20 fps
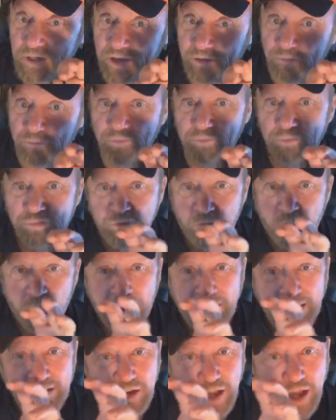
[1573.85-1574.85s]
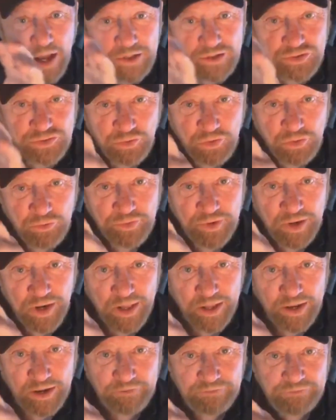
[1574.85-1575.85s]
And the white dots were on the
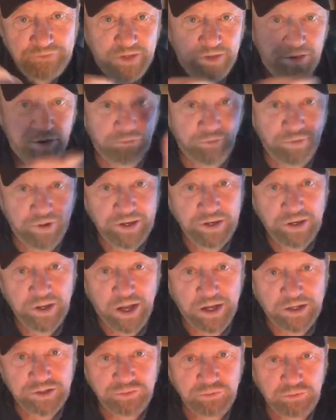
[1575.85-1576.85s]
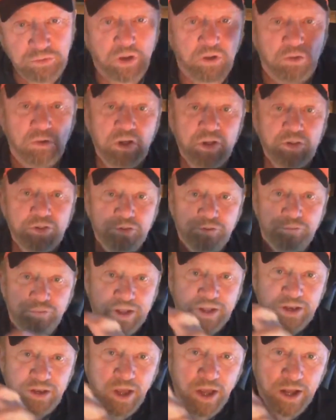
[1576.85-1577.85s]
left, and the red dots were on
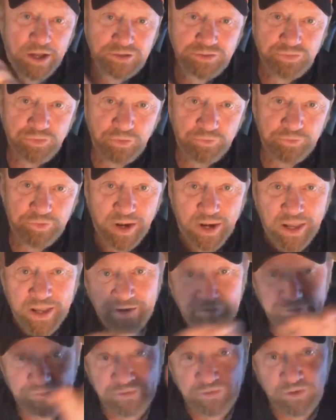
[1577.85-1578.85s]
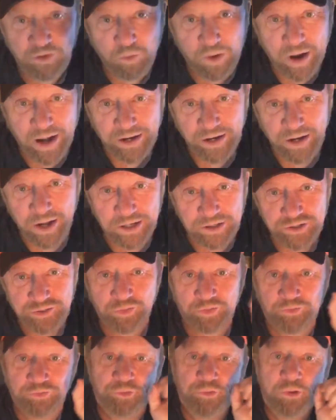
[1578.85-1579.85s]
the left, and the white dots
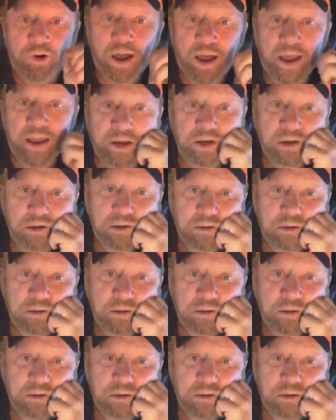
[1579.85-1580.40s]
were on the right.